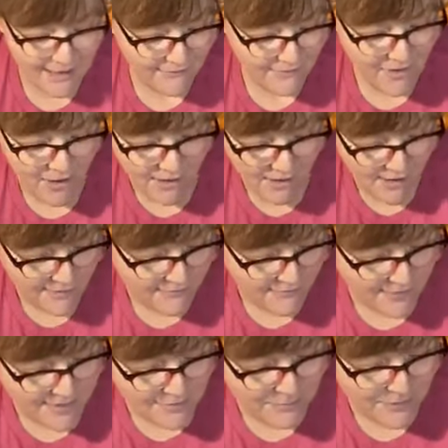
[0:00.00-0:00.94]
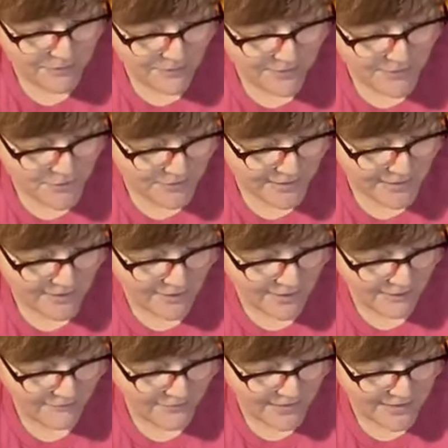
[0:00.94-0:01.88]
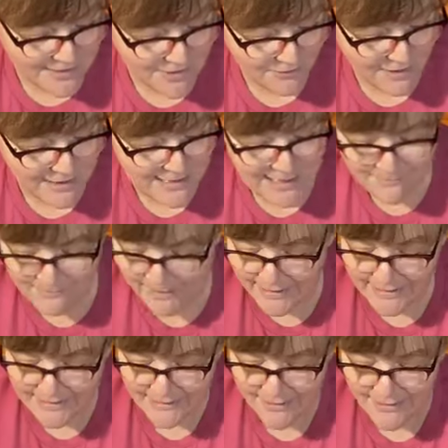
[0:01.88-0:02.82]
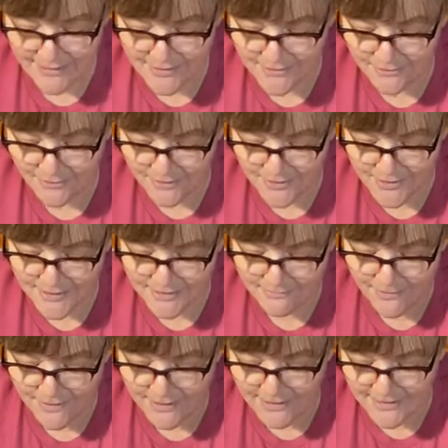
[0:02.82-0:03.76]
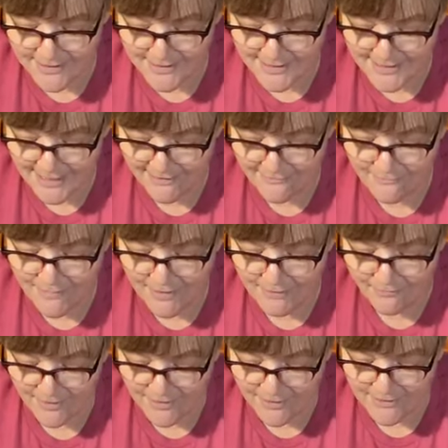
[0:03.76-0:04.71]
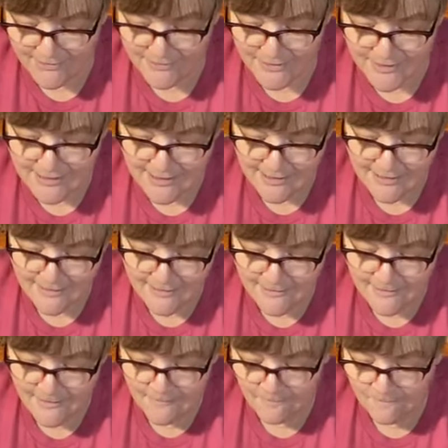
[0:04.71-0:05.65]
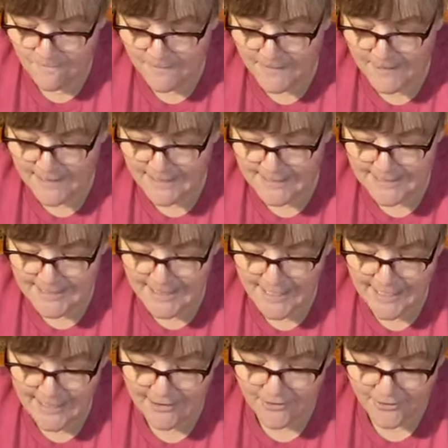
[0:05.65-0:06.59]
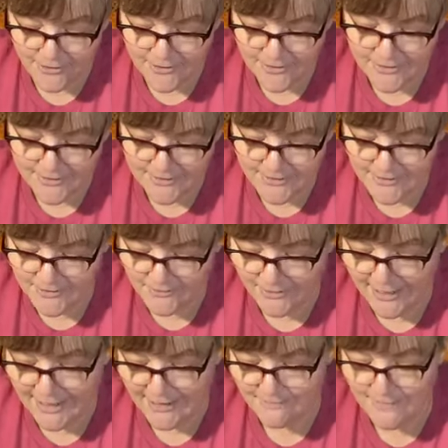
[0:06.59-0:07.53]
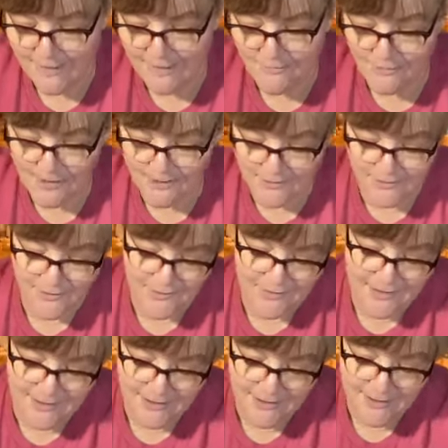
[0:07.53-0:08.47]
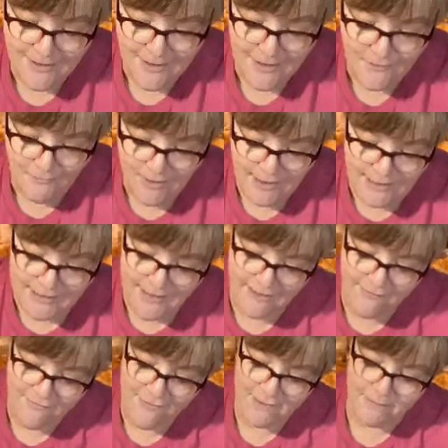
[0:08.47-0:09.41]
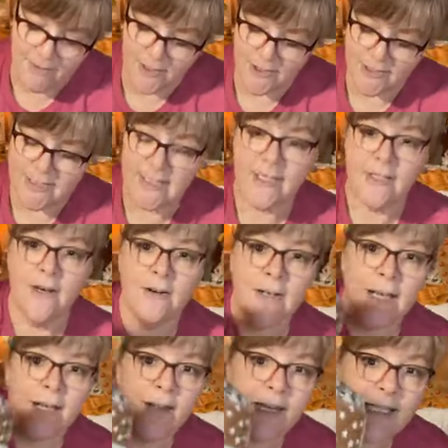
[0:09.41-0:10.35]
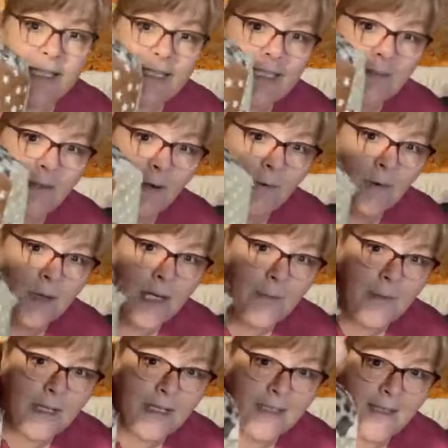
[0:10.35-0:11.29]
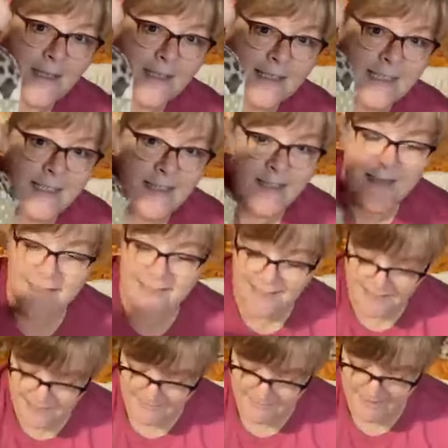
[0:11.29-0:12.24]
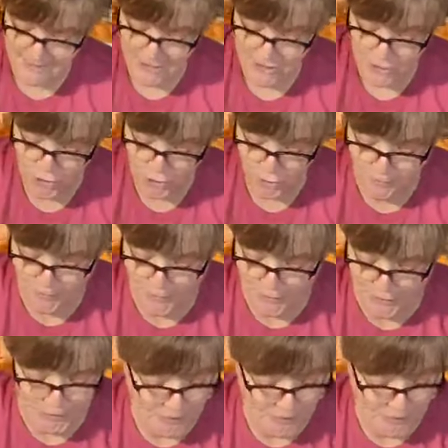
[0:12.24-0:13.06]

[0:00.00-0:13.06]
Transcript: have coffee, because we don't drink coffee. So I need my in-laws or somebody to save me one of those containers so I can make one of those. We love the birds here. Okay, you guys see how we're coming along there? This is going to be super